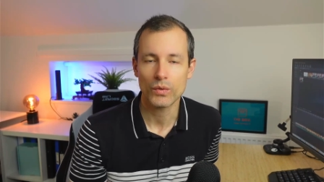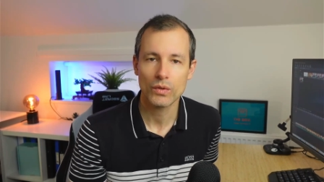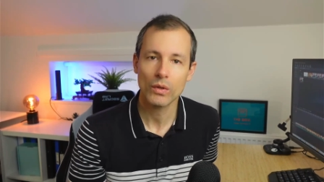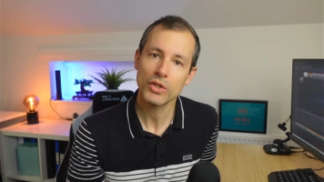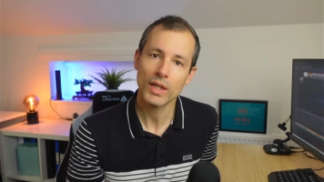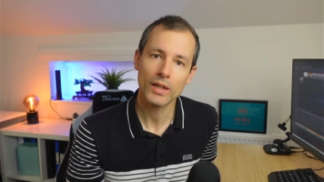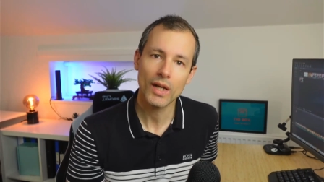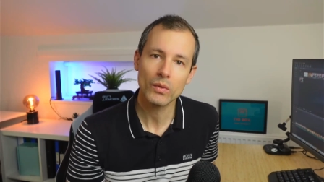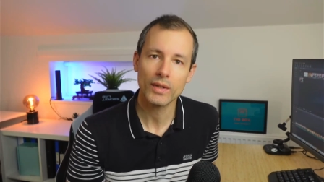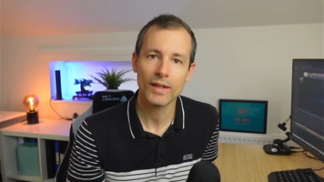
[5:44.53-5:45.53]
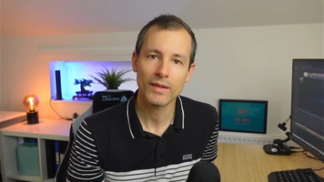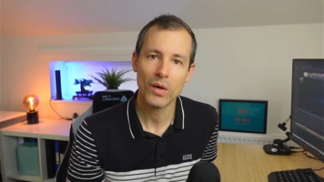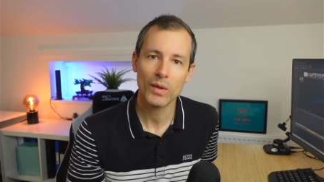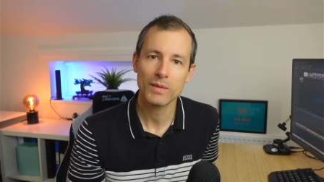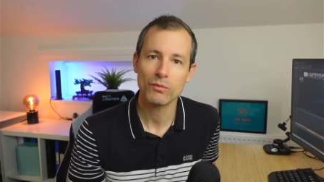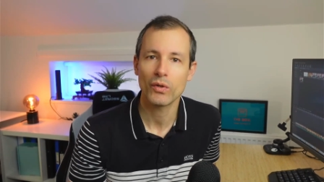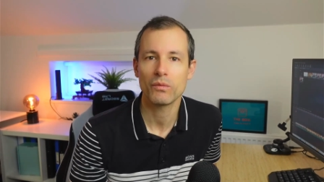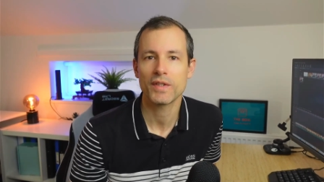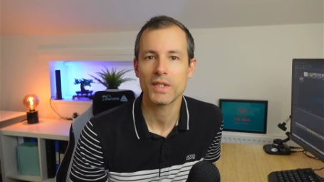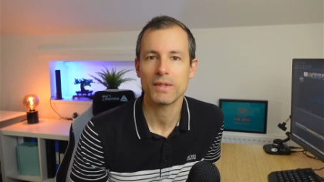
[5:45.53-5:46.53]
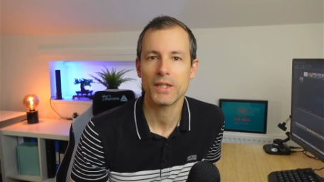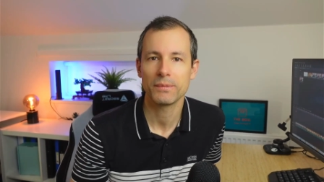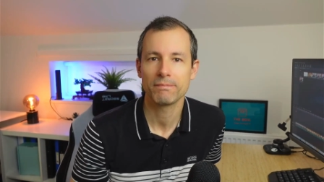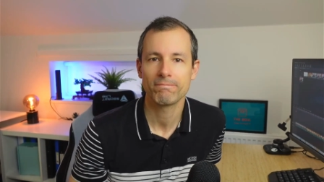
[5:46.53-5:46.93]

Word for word: So go check check it out. And now let's move on with this video.